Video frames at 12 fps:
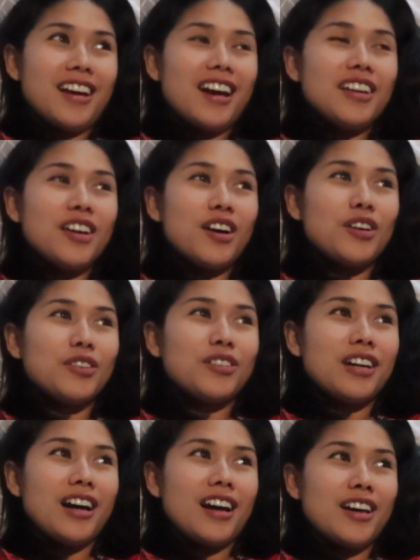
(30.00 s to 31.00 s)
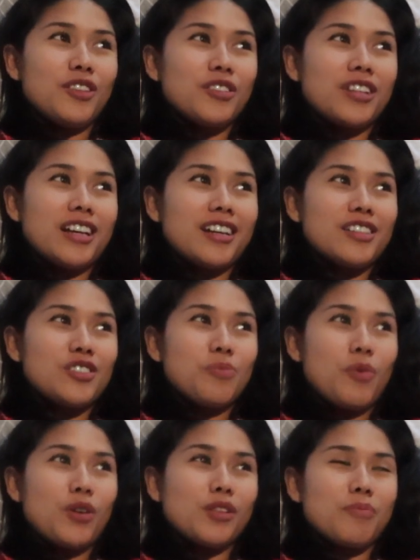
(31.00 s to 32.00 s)
I know, I look like a
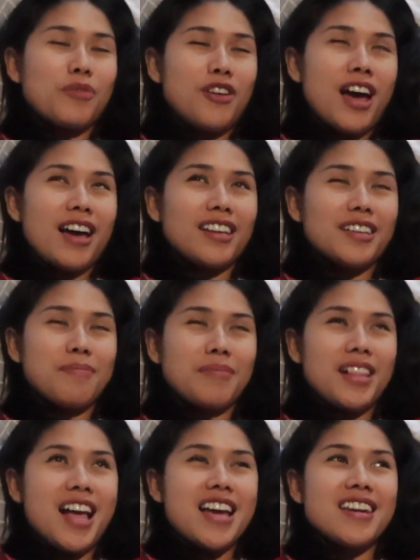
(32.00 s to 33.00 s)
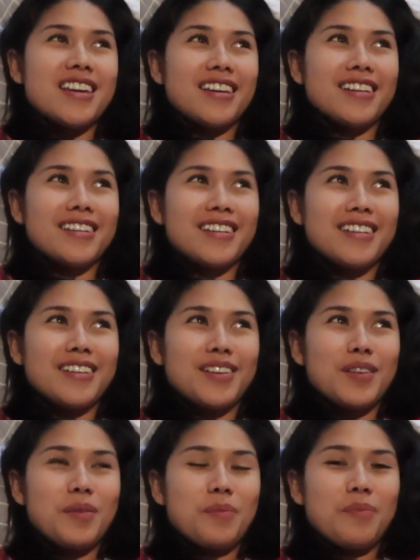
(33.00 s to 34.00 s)
spoiled brat complaining,
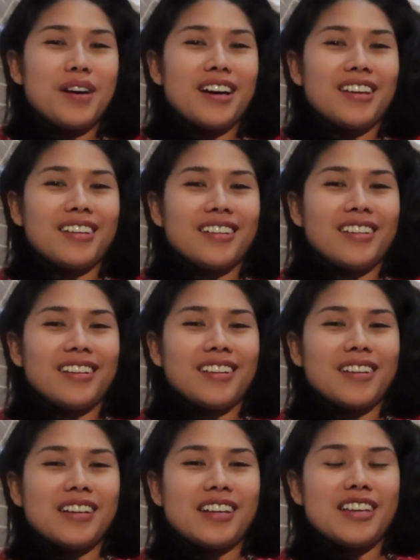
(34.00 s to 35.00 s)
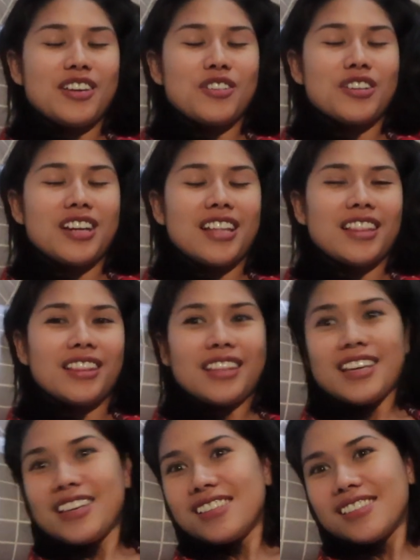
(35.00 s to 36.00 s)
but he could at
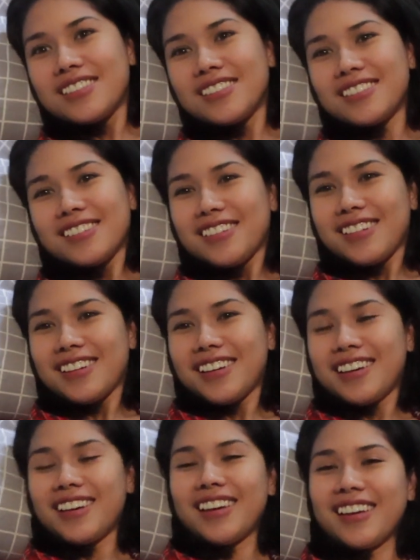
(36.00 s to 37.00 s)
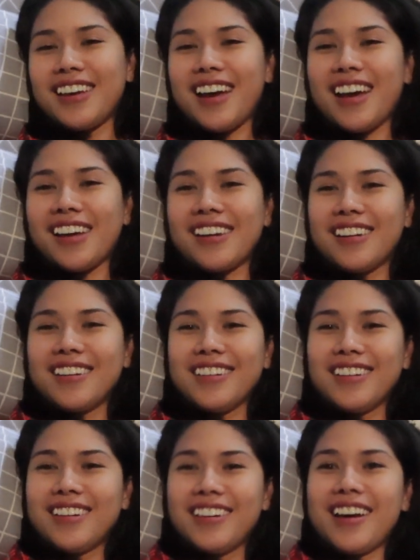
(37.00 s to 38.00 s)
least get
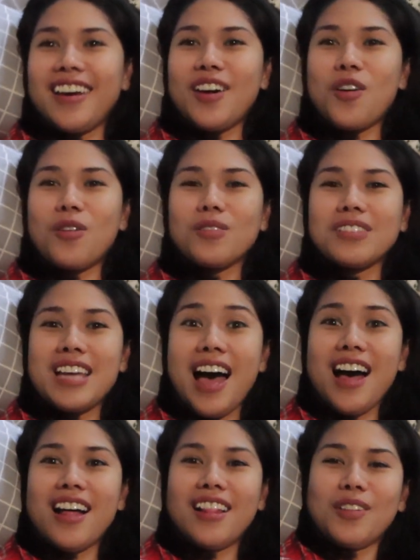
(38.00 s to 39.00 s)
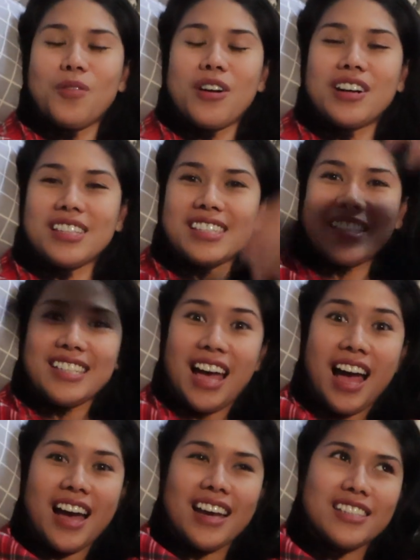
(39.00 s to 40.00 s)
a hotel where it's
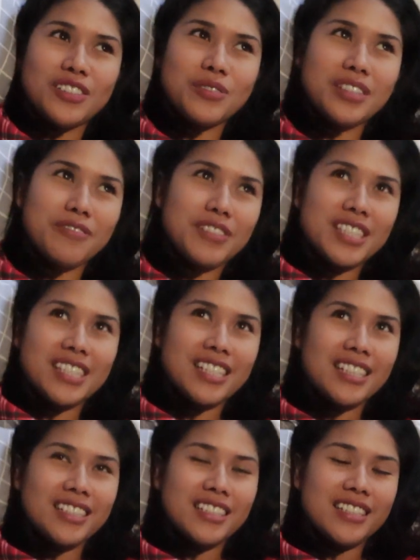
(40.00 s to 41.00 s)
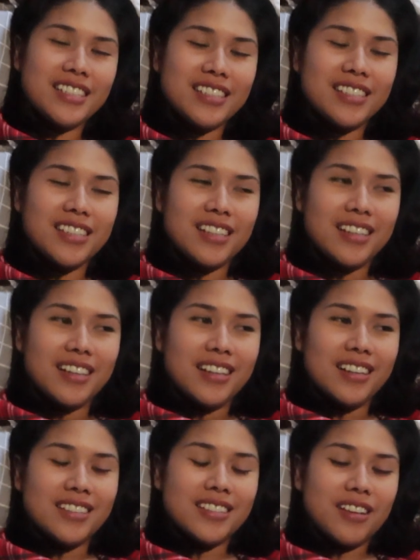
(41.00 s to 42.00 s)
nice with the facilities
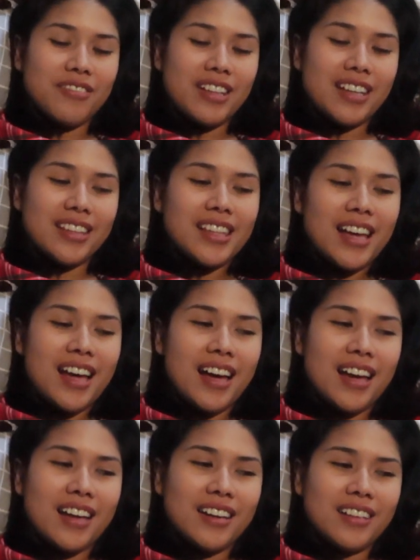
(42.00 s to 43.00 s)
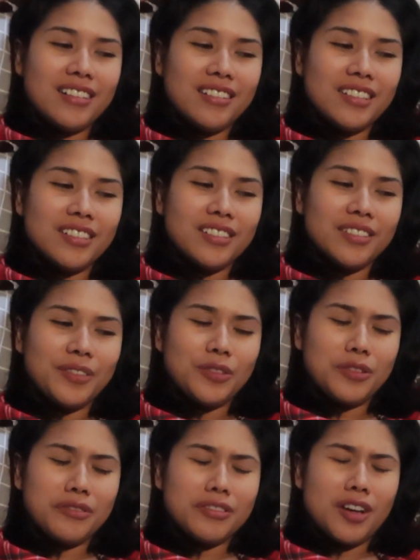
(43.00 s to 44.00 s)
and stuff like that and
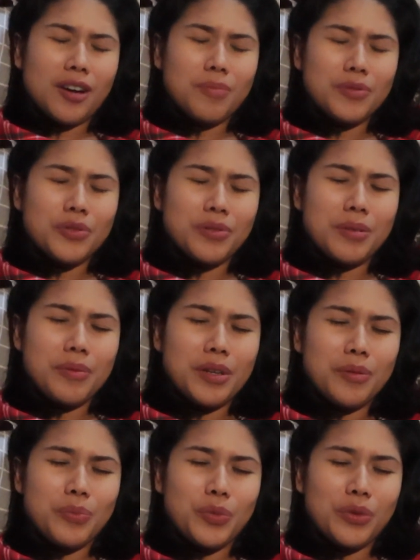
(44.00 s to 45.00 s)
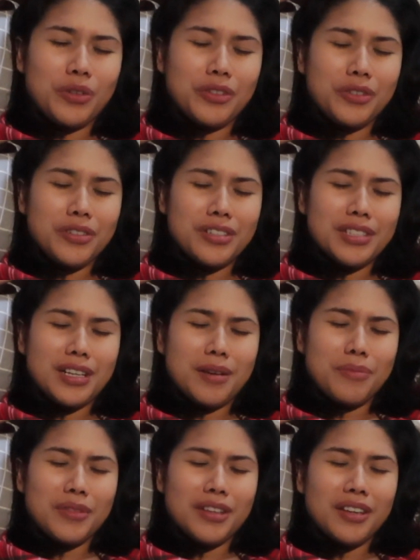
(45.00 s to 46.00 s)
rooftop swimming pool or
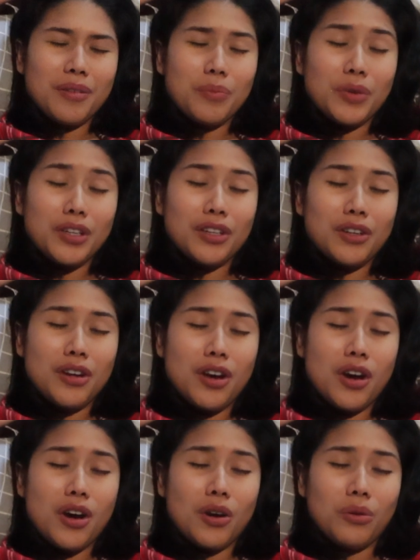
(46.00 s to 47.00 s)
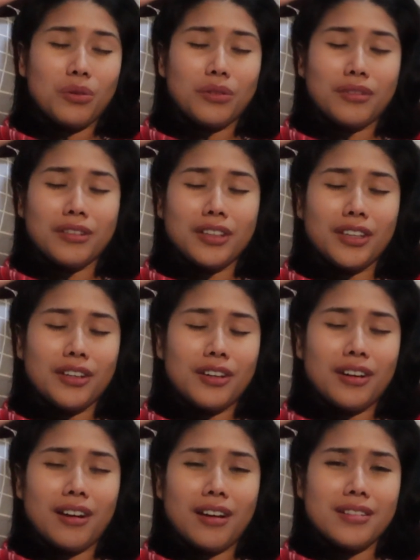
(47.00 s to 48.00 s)
something. But no, he
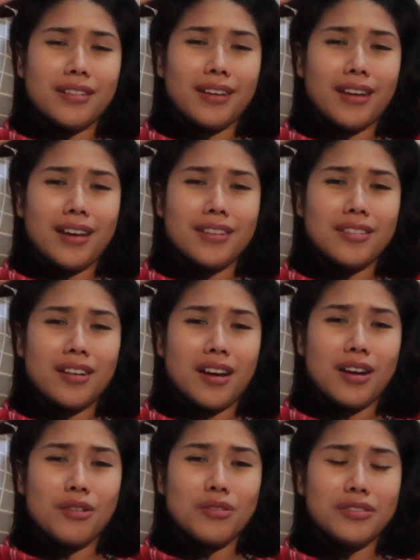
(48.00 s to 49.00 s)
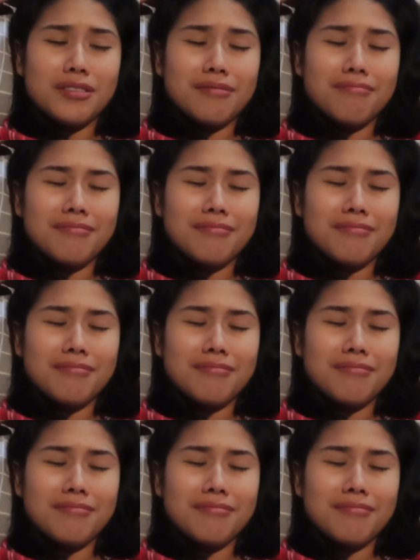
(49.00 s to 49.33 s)
got us a guest house.